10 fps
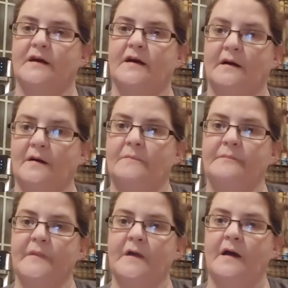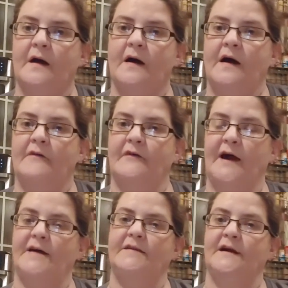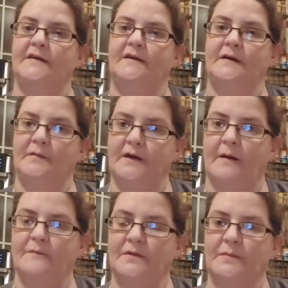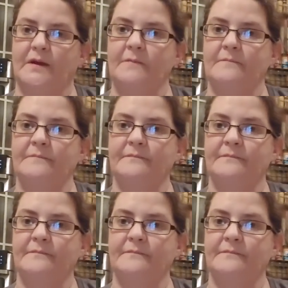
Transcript: that if I had an idea, it would come to me.